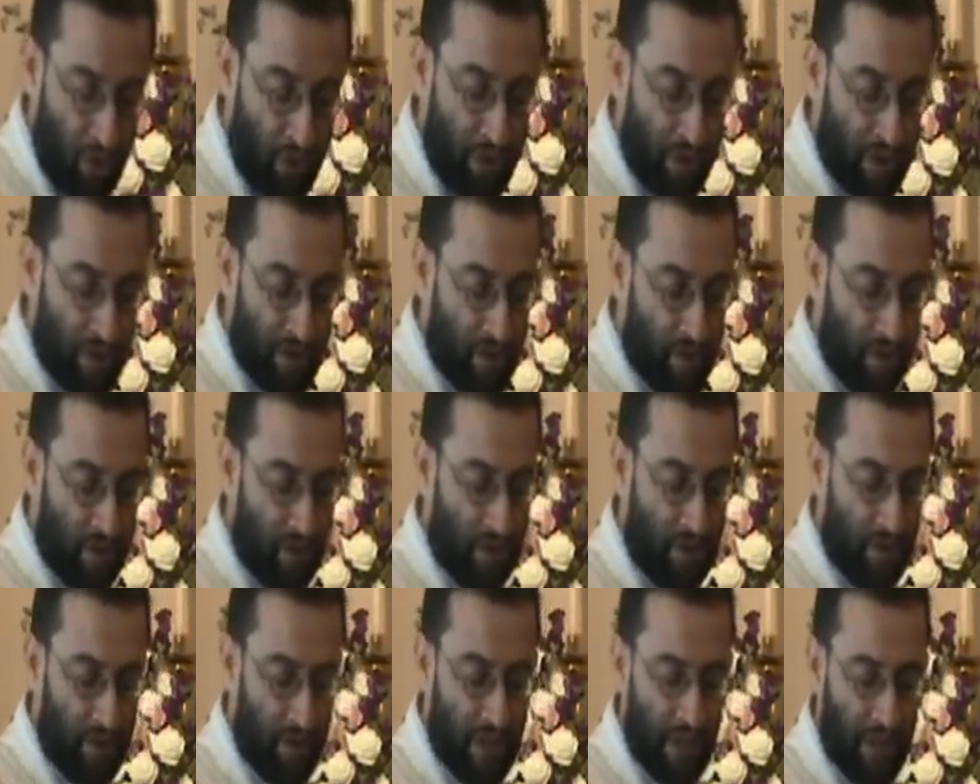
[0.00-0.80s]
So we're going
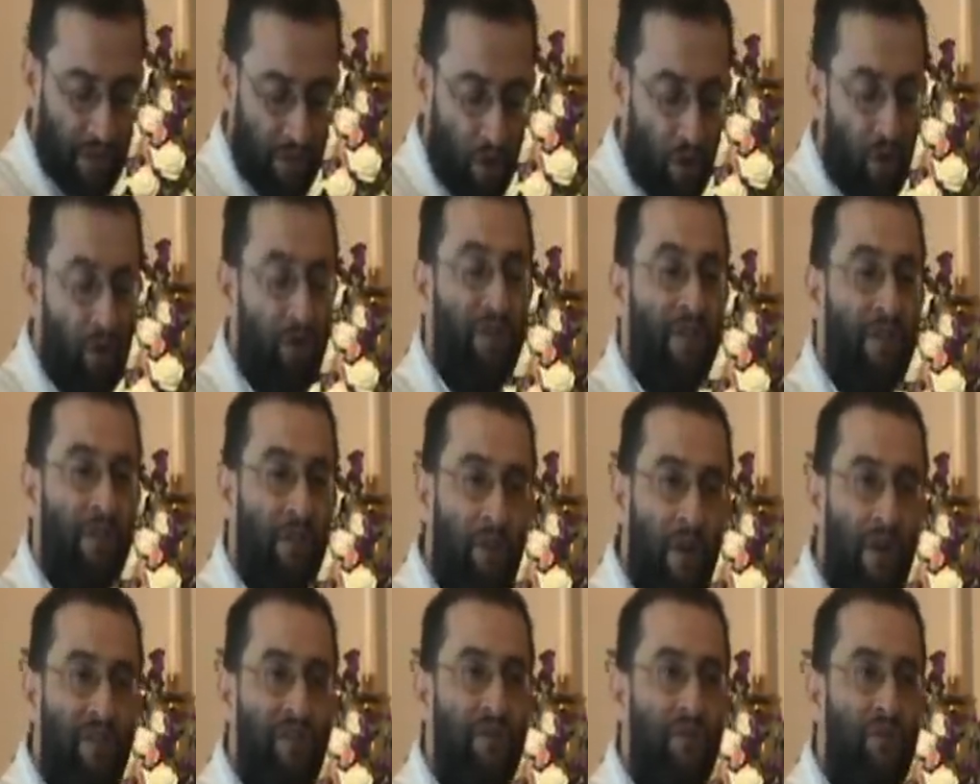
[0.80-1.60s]
to
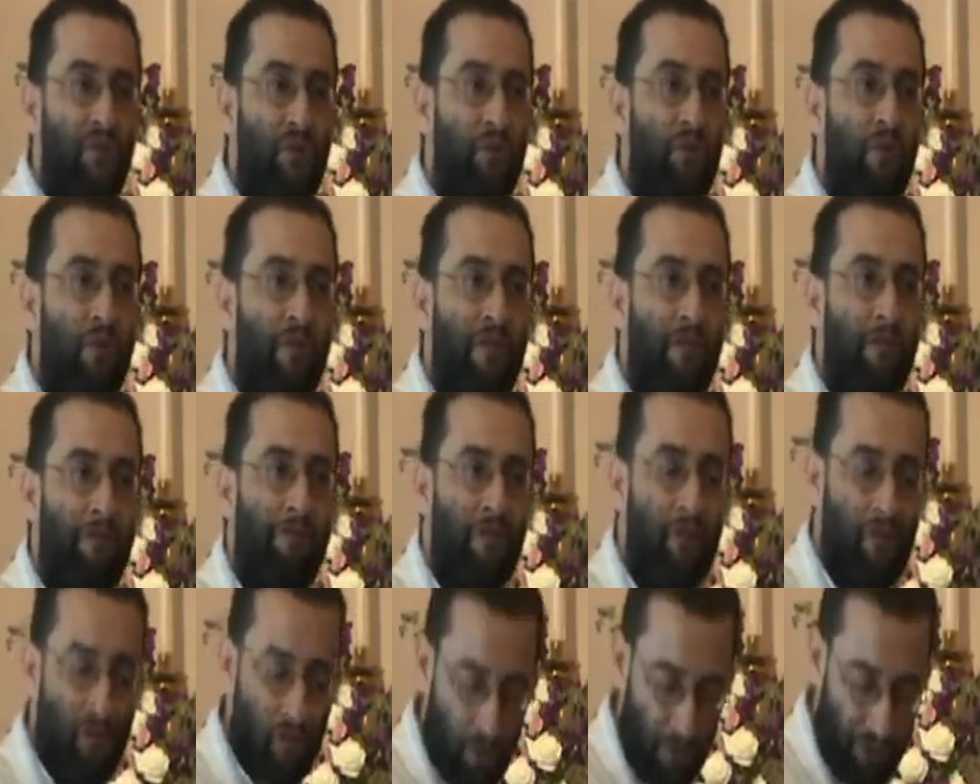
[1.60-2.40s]
ignore the ingratitude
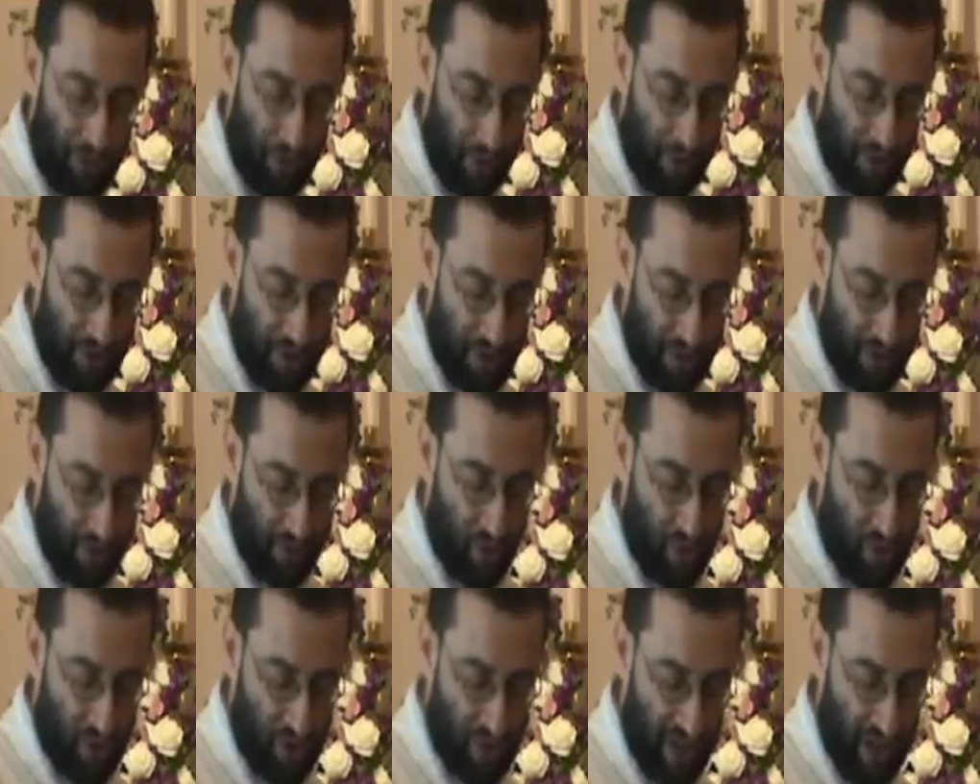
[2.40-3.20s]
of the official
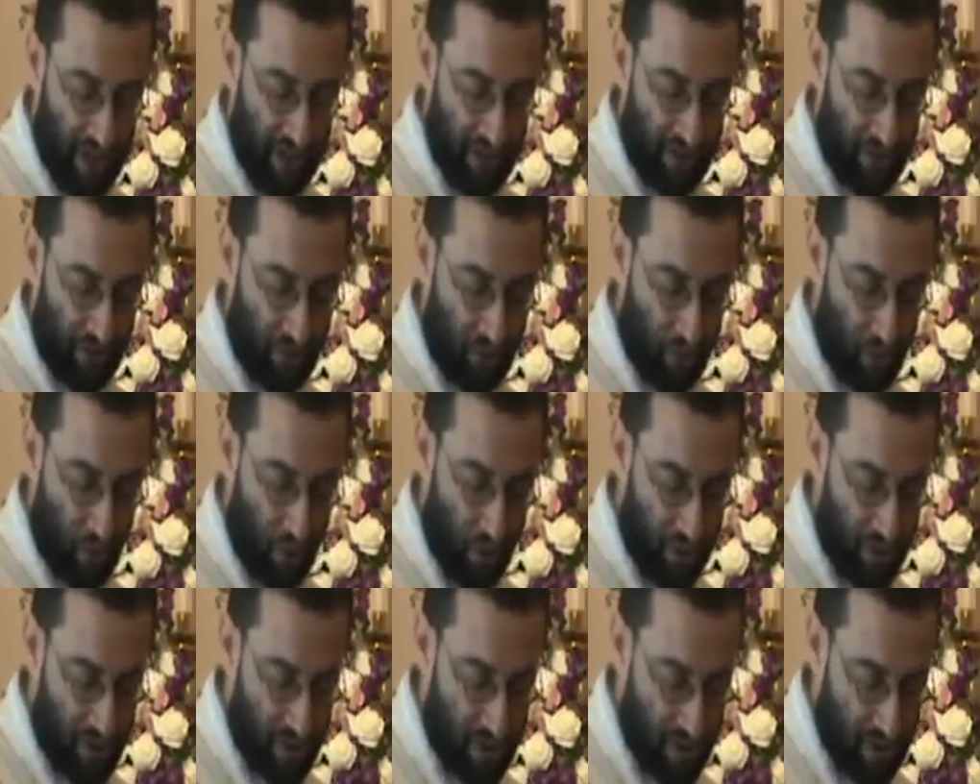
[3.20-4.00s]
authorities of the
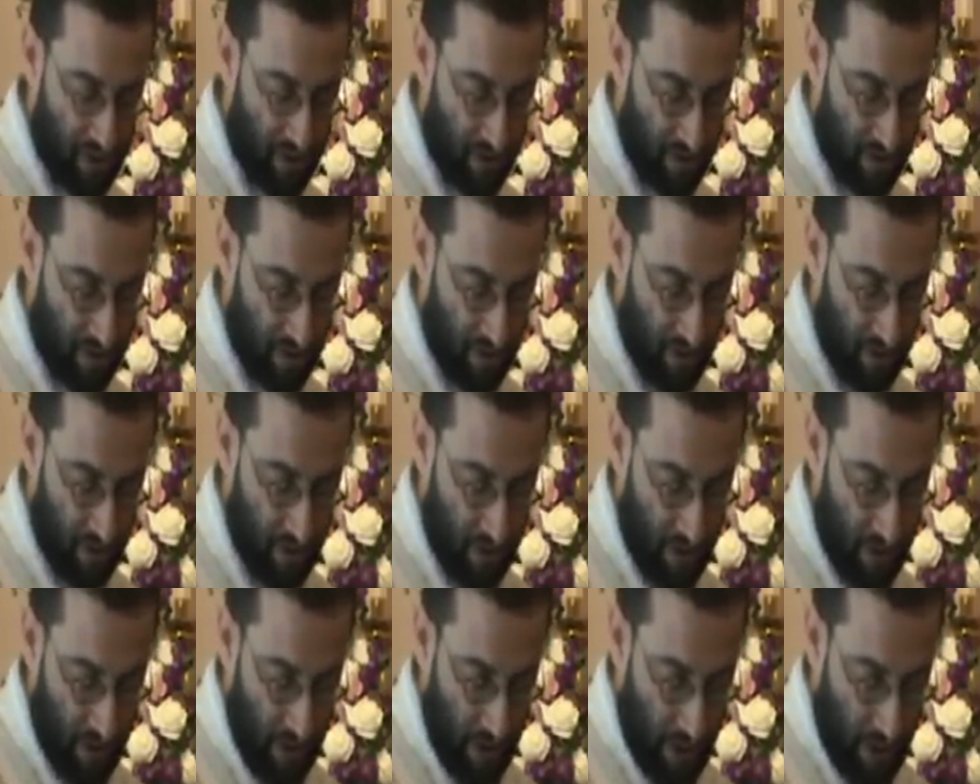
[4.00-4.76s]
society to us,